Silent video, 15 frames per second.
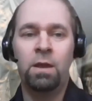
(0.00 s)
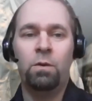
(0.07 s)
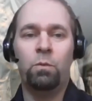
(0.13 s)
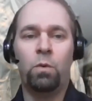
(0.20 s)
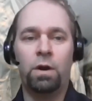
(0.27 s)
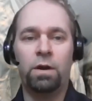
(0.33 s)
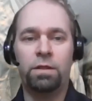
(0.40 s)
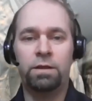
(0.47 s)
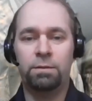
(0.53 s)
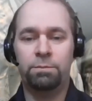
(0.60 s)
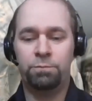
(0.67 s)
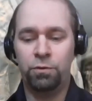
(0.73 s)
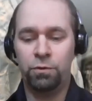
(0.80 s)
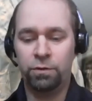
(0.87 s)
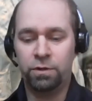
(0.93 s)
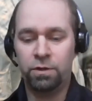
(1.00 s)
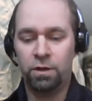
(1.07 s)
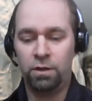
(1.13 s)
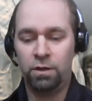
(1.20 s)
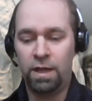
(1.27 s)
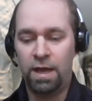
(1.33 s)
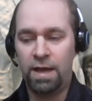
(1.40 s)
one of the
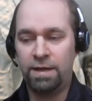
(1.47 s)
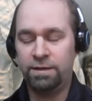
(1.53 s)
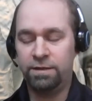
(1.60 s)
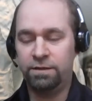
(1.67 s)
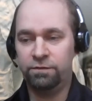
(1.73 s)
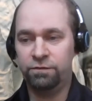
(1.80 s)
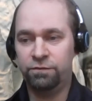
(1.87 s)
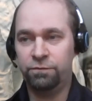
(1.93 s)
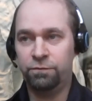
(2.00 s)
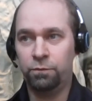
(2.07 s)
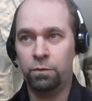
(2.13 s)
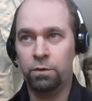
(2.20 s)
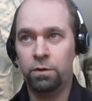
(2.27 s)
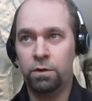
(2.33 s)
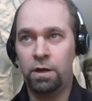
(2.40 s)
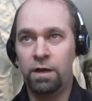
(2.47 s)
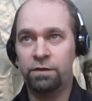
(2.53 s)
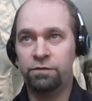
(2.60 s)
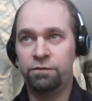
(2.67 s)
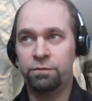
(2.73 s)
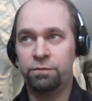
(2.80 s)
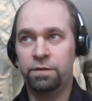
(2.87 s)
protocol add-ins for
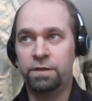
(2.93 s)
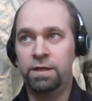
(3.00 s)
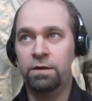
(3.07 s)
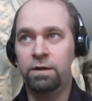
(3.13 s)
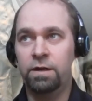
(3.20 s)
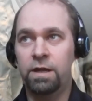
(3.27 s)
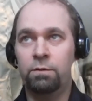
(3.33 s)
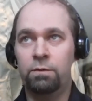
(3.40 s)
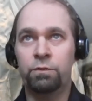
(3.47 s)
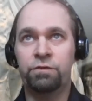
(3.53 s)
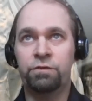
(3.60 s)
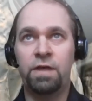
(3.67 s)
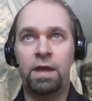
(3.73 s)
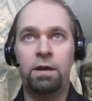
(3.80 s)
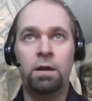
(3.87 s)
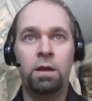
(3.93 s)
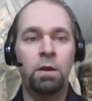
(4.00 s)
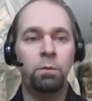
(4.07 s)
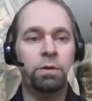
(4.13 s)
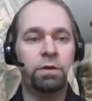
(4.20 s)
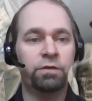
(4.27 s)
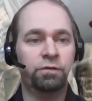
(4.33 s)
us for the internet was that
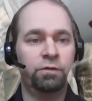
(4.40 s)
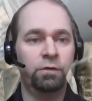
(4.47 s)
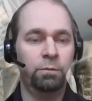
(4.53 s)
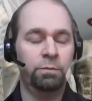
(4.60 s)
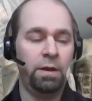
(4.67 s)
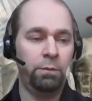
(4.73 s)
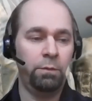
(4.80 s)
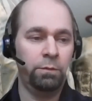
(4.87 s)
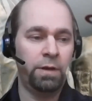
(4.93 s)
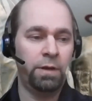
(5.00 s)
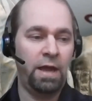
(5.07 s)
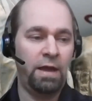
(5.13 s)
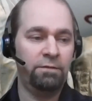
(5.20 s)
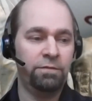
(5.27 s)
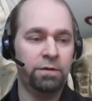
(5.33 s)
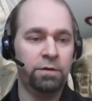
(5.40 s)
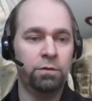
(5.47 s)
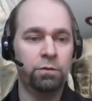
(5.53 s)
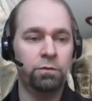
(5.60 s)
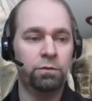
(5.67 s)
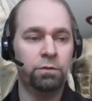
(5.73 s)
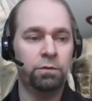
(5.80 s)
we assumed that we would have the
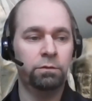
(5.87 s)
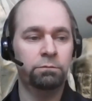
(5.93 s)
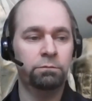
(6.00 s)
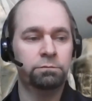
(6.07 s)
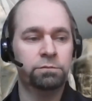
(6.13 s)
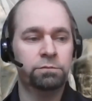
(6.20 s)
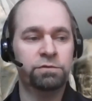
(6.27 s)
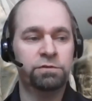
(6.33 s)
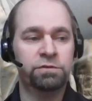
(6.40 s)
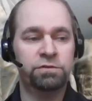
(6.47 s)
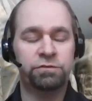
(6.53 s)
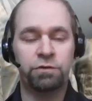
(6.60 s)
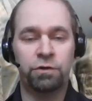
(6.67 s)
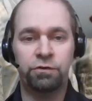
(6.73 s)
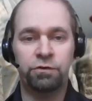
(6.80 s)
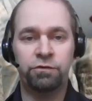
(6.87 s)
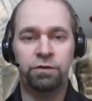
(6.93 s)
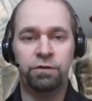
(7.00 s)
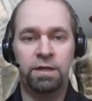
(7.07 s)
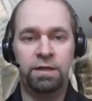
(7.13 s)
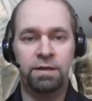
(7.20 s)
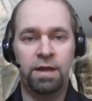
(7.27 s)
Google
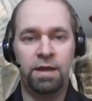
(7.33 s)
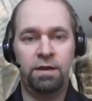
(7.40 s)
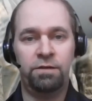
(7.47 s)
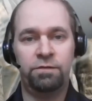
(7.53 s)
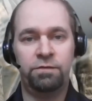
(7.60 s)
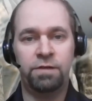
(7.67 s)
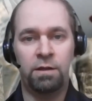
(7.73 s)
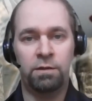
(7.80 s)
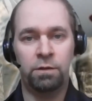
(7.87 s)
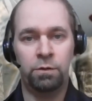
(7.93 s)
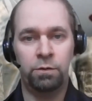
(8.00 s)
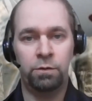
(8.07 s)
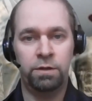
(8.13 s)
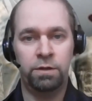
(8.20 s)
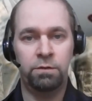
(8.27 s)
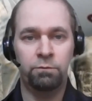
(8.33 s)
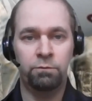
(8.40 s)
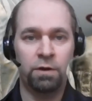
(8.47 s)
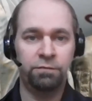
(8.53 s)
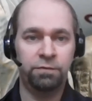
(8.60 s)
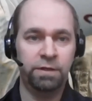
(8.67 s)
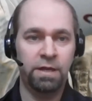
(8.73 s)
search index downloaded
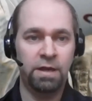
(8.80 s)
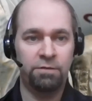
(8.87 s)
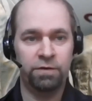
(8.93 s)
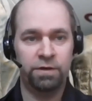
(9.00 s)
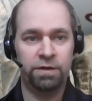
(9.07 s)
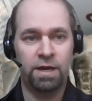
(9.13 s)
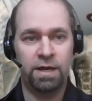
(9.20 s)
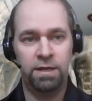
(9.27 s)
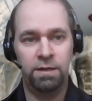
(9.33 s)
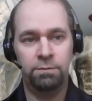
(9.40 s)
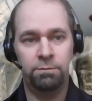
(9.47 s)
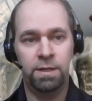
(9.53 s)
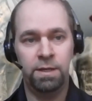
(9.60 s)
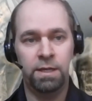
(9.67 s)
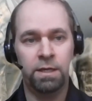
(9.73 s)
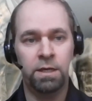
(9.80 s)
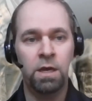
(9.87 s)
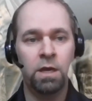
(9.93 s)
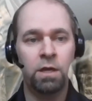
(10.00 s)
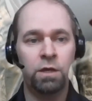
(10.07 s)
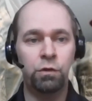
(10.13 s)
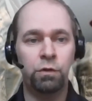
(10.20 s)
roughly every night, meaning
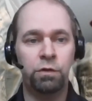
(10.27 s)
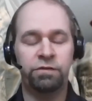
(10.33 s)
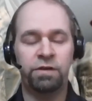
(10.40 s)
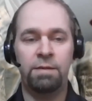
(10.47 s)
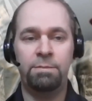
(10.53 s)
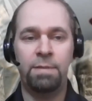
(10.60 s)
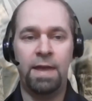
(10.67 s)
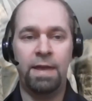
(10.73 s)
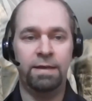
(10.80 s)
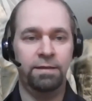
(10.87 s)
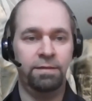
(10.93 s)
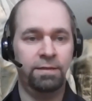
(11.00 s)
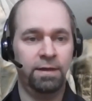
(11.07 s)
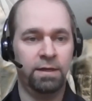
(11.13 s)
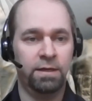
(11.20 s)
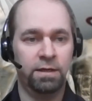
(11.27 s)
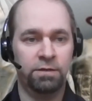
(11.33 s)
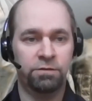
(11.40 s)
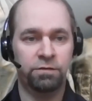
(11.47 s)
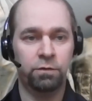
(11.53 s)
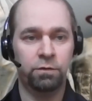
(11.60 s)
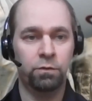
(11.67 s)
you could type anything
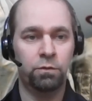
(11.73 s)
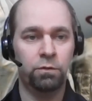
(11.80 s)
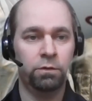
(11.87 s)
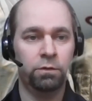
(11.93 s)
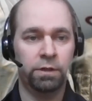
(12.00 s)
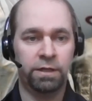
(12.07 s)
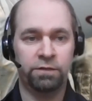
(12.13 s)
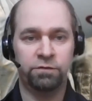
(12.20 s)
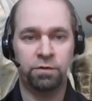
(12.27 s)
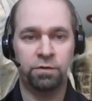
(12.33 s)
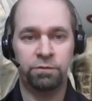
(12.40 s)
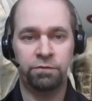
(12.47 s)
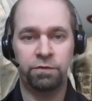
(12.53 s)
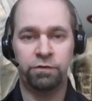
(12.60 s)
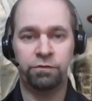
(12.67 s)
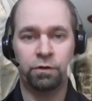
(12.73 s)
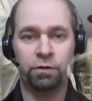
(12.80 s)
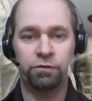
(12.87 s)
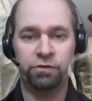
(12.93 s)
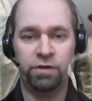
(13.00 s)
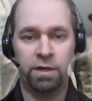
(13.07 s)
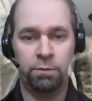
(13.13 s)
into Google, like in terms of a
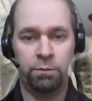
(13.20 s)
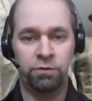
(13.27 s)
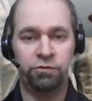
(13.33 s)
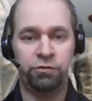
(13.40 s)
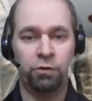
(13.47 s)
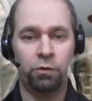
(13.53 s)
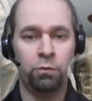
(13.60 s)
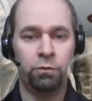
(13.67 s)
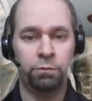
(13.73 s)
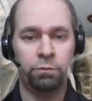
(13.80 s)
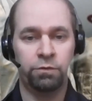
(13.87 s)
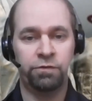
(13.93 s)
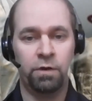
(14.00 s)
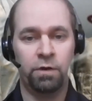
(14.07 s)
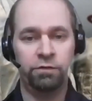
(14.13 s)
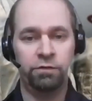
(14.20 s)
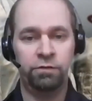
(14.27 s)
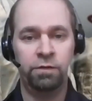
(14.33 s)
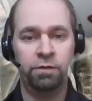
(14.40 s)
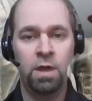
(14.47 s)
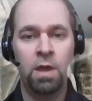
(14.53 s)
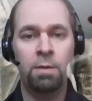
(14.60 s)
search, and it would show the
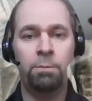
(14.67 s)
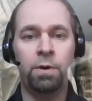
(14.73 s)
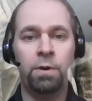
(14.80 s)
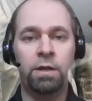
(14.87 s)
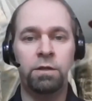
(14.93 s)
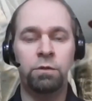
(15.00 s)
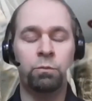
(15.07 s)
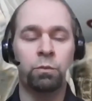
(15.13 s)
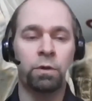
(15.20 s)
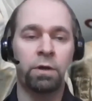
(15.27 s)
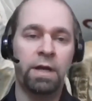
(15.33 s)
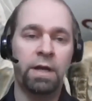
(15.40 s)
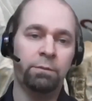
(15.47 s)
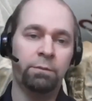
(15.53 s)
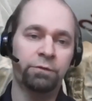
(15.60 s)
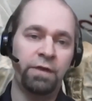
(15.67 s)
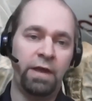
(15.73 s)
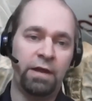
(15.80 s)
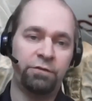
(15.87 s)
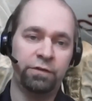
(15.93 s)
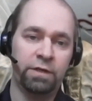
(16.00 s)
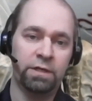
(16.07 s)
results, but you weren't able to
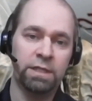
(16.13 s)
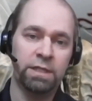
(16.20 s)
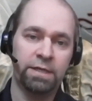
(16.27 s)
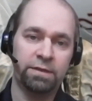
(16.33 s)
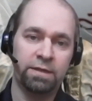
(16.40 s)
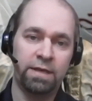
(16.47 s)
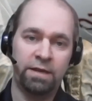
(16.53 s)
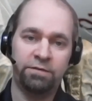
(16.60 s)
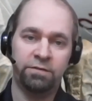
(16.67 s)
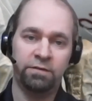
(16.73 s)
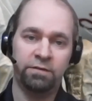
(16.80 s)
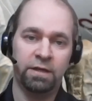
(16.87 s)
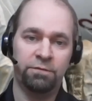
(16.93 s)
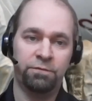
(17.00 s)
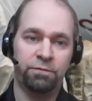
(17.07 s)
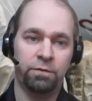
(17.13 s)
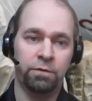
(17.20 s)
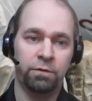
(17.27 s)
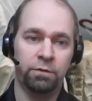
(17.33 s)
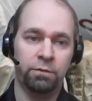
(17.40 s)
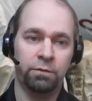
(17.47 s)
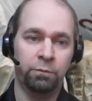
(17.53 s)
actually click the next link
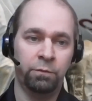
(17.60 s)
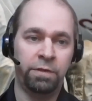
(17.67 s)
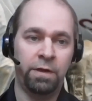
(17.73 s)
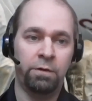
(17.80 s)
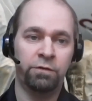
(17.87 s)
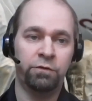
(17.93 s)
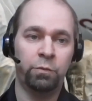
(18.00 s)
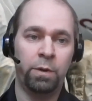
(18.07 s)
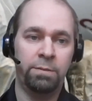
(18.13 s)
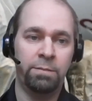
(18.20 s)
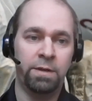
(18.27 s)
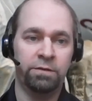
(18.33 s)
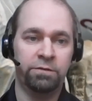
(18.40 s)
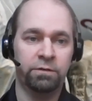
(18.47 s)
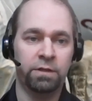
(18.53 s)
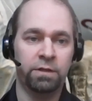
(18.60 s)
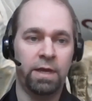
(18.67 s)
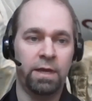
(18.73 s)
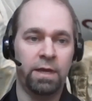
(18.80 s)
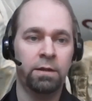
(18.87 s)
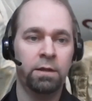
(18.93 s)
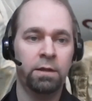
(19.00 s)
without a 20-minute
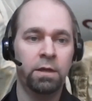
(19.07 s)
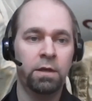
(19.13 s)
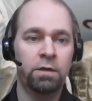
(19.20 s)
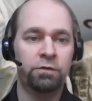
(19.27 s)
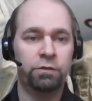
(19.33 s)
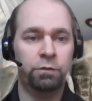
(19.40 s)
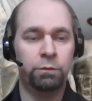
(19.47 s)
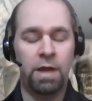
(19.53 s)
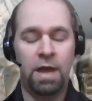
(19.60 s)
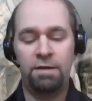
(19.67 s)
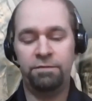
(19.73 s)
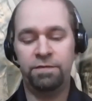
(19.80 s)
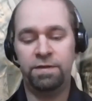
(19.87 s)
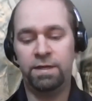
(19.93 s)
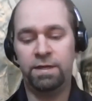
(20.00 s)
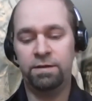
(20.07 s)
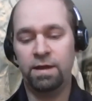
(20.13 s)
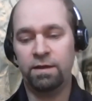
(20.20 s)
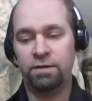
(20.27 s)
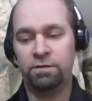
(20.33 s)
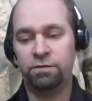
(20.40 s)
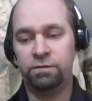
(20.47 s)
delay. So you would have the
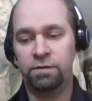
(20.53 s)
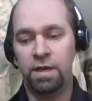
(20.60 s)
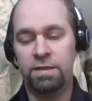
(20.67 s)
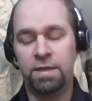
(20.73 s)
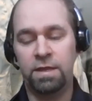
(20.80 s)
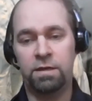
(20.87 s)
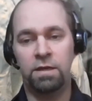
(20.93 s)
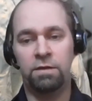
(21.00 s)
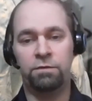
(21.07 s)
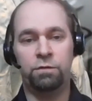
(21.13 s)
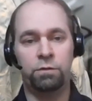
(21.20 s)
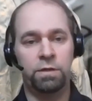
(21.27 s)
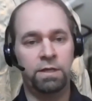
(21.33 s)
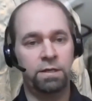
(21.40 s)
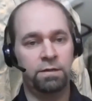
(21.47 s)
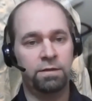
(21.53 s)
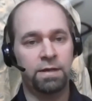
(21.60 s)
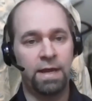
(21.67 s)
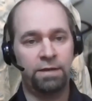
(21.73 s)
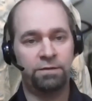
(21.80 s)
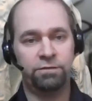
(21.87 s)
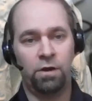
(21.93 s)
index, and then if you needed the
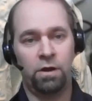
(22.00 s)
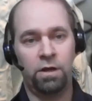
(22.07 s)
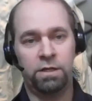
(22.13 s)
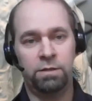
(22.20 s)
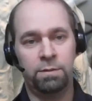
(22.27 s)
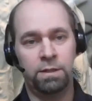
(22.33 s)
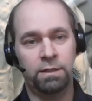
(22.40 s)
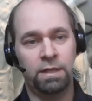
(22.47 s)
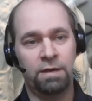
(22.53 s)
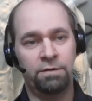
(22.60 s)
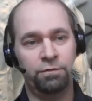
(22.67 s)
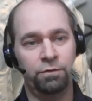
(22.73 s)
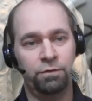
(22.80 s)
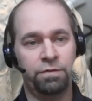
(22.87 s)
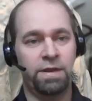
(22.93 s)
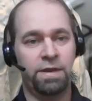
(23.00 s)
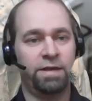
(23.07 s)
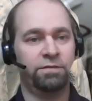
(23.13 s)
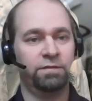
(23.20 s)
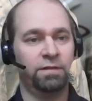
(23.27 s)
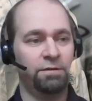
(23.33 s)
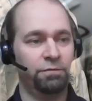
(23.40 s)
next document level or the
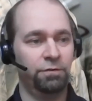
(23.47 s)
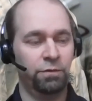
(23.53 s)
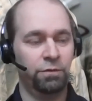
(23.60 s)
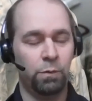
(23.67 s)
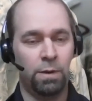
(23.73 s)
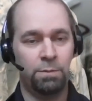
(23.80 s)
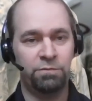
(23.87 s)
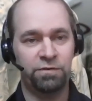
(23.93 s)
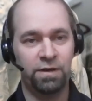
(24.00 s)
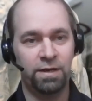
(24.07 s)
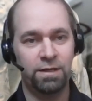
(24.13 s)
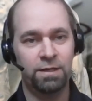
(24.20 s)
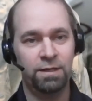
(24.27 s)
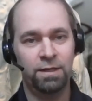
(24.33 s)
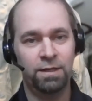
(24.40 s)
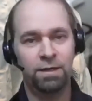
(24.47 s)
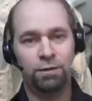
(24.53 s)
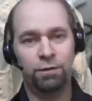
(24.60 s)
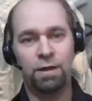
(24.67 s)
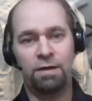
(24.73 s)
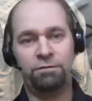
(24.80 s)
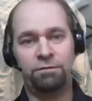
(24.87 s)
next level of the website,
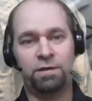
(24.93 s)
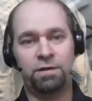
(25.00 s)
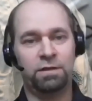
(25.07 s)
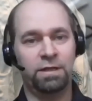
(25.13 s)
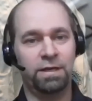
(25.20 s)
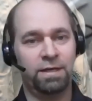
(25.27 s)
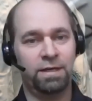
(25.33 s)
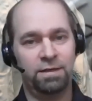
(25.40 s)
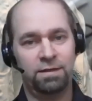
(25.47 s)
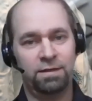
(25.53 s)
you'd have to click,